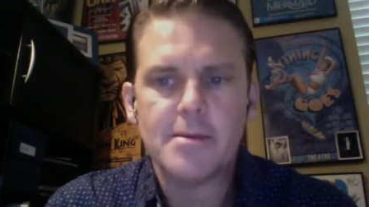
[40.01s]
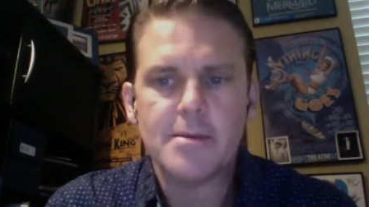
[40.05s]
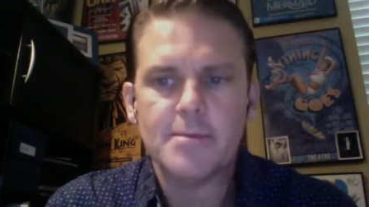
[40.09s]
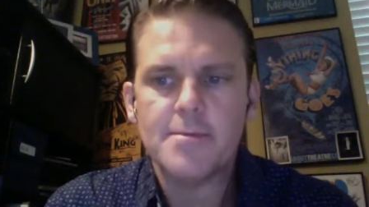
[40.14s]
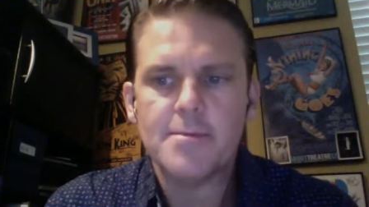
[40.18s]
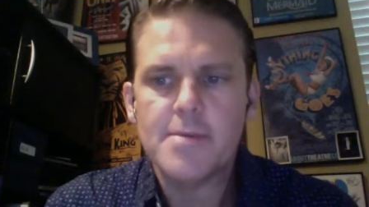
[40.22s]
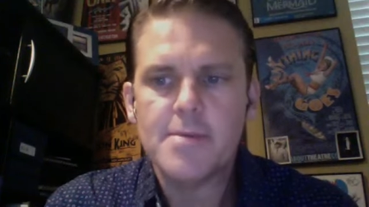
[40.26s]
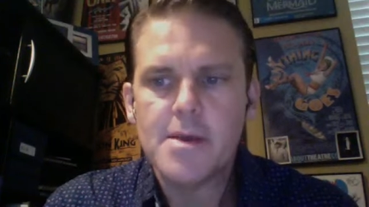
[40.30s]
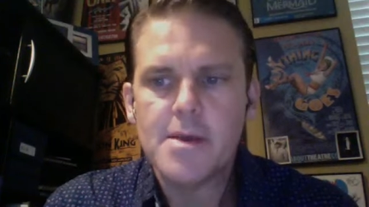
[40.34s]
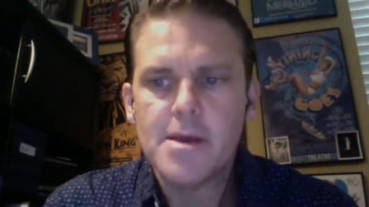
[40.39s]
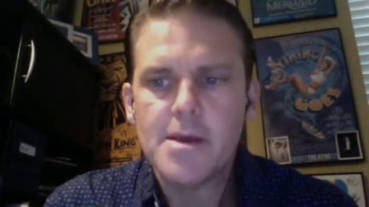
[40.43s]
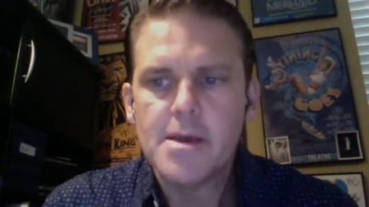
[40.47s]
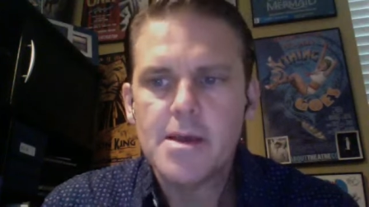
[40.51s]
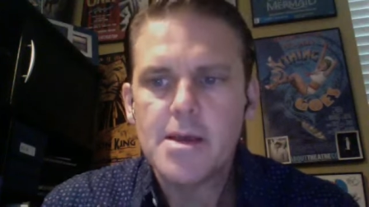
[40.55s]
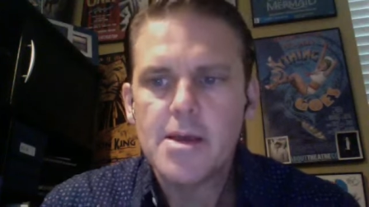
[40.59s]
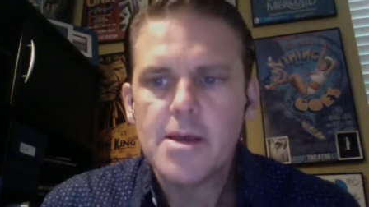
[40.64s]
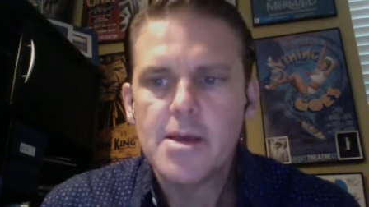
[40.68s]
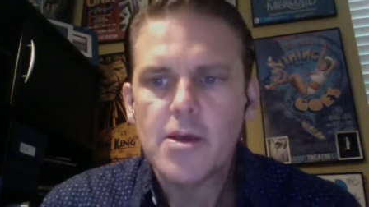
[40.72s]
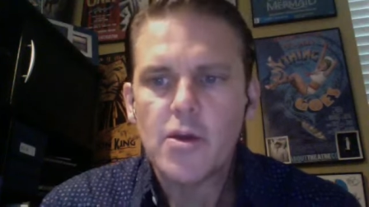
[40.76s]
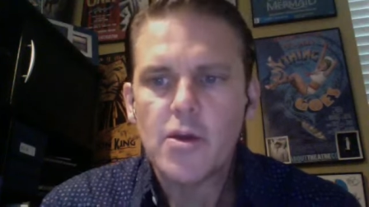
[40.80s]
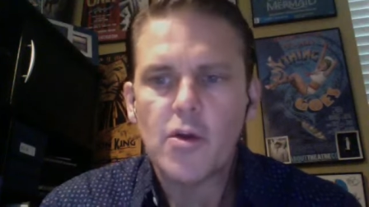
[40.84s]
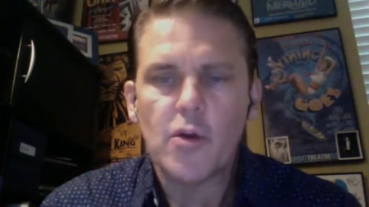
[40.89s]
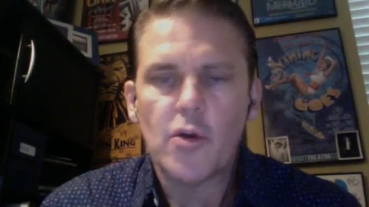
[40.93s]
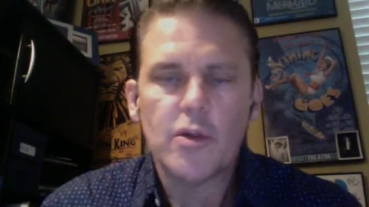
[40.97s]
I'm
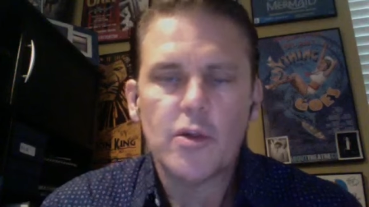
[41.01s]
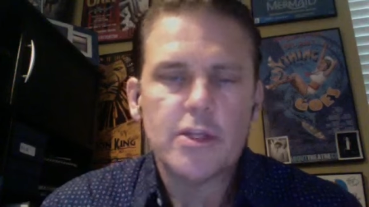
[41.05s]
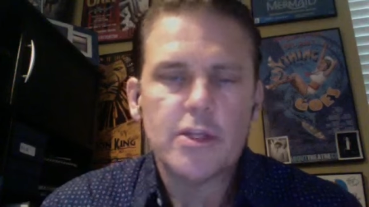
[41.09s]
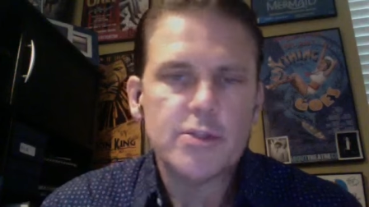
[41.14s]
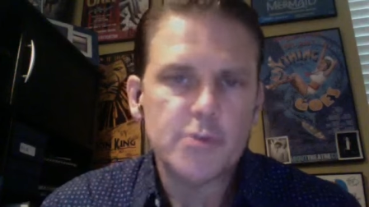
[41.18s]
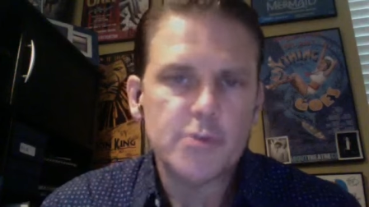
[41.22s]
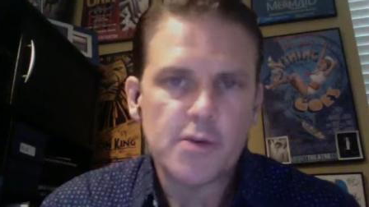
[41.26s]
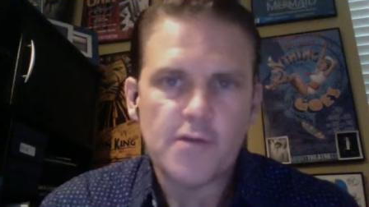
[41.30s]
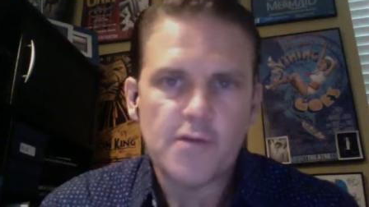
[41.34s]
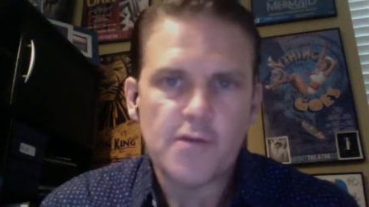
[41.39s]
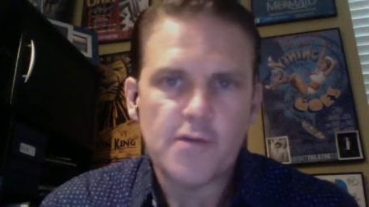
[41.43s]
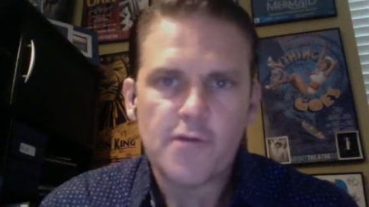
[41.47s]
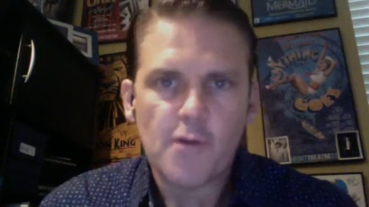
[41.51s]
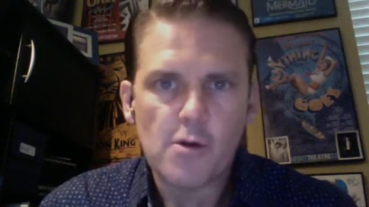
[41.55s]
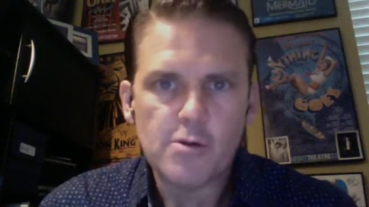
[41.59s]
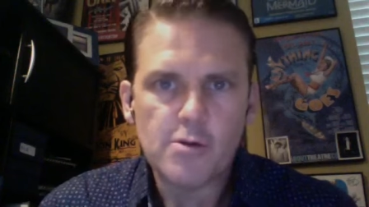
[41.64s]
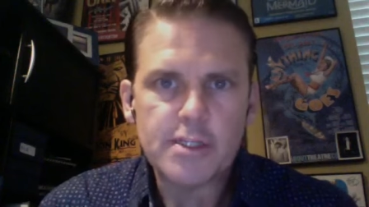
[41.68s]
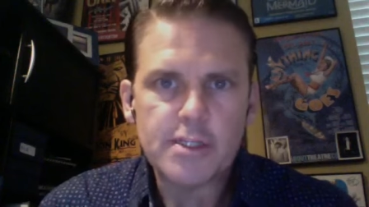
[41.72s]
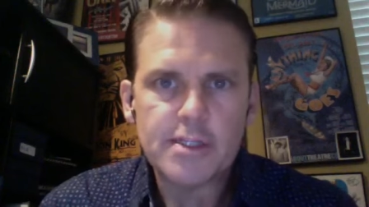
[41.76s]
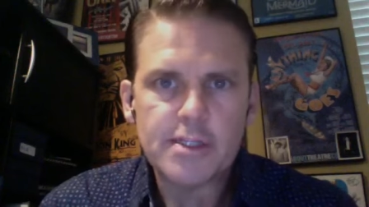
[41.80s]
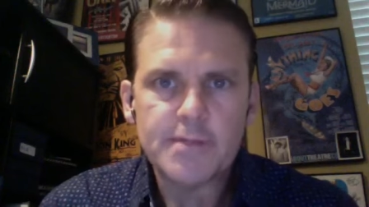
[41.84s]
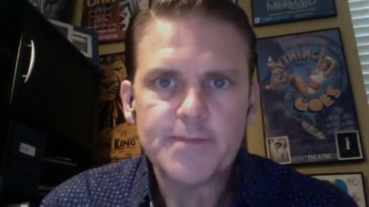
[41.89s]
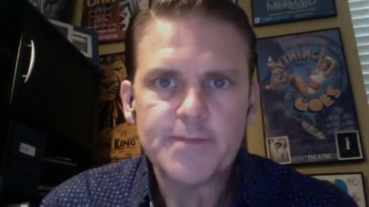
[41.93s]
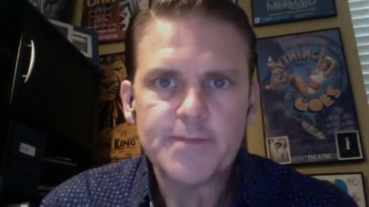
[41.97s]
currently doing
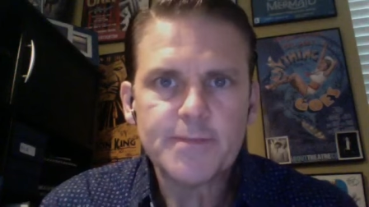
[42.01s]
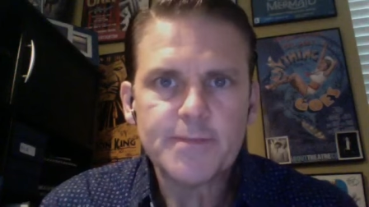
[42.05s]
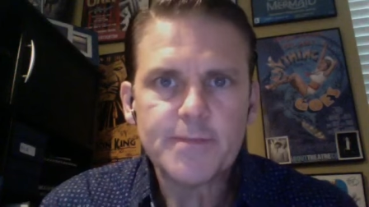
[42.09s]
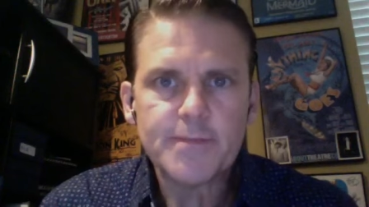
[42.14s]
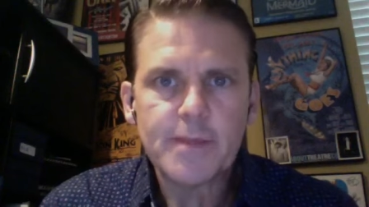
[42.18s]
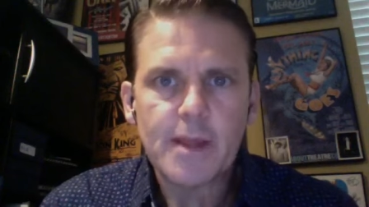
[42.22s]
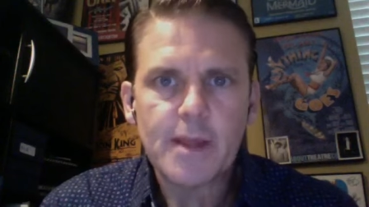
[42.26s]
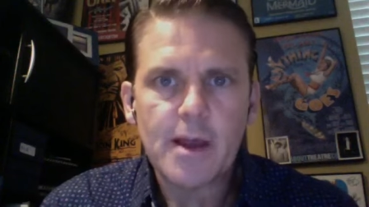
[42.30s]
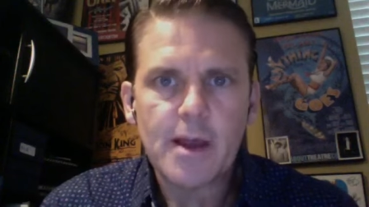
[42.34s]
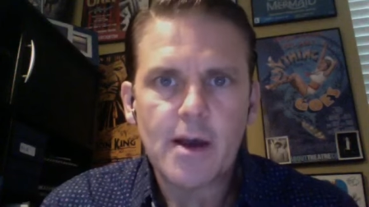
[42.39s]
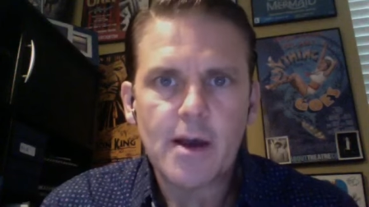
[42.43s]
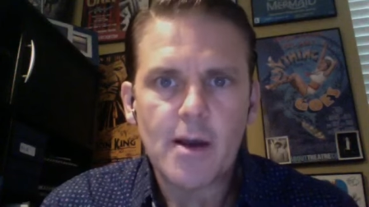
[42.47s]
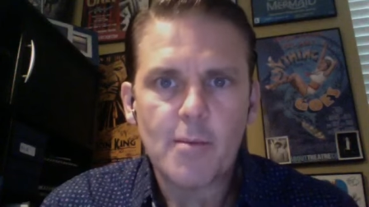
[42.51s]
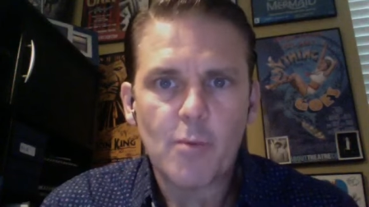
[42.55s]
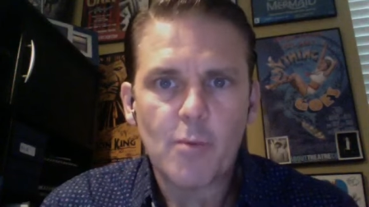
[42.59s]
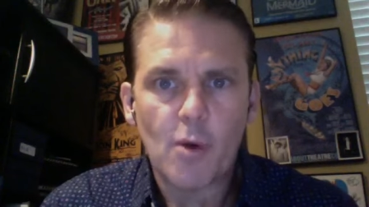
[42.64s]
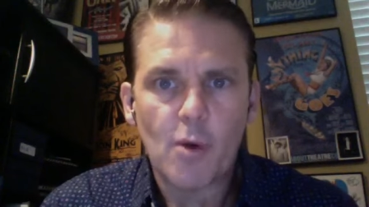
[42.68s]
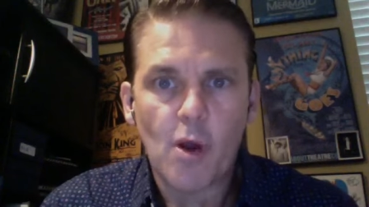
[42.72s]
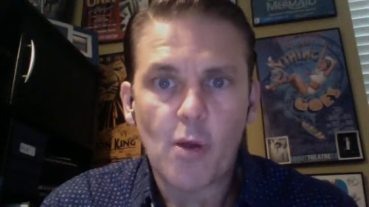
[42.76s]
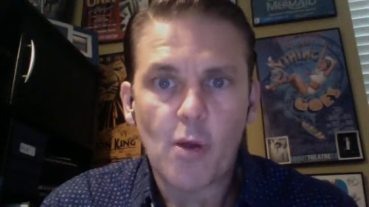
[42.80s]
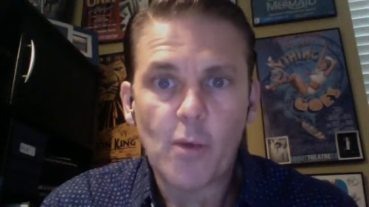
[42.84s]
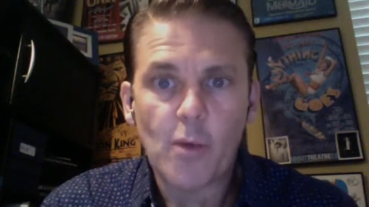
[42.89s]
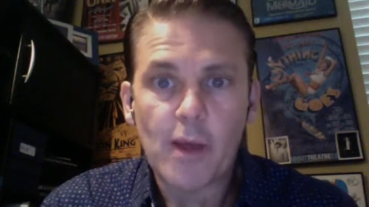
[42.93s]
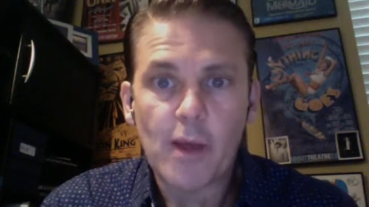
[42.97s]
Frozen on
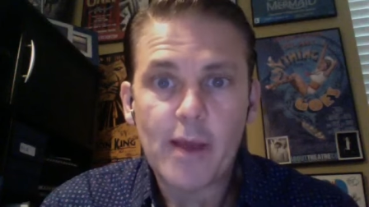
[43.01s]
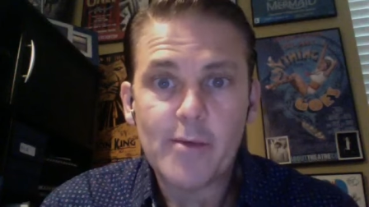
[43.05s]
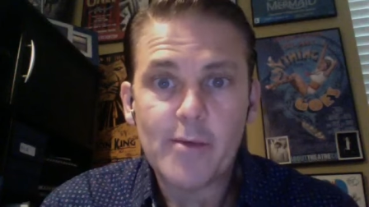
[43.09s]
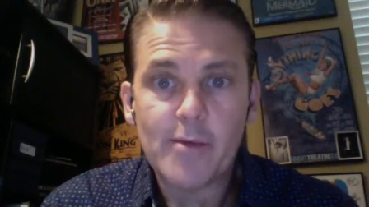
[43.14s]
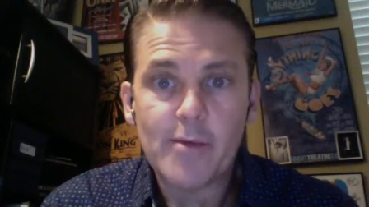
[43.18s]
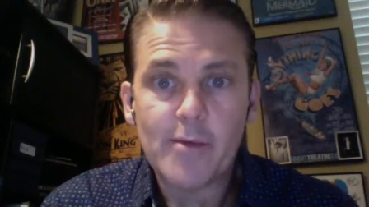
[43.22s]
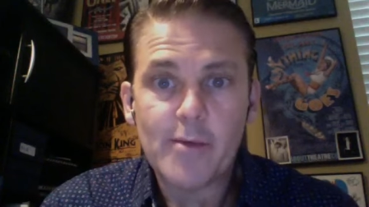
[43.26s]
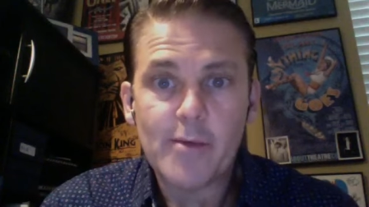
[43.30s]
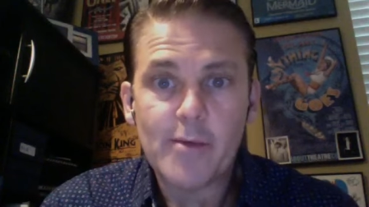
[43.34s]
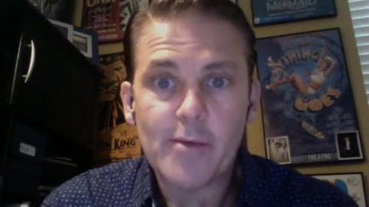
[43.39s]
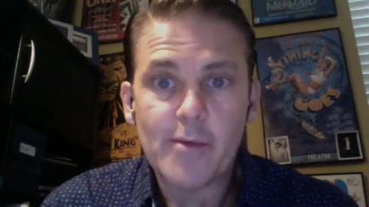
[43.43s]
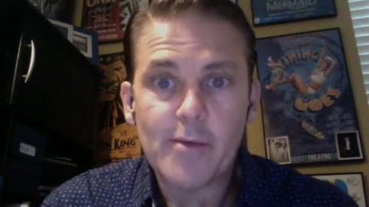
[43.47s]
Broadway, which,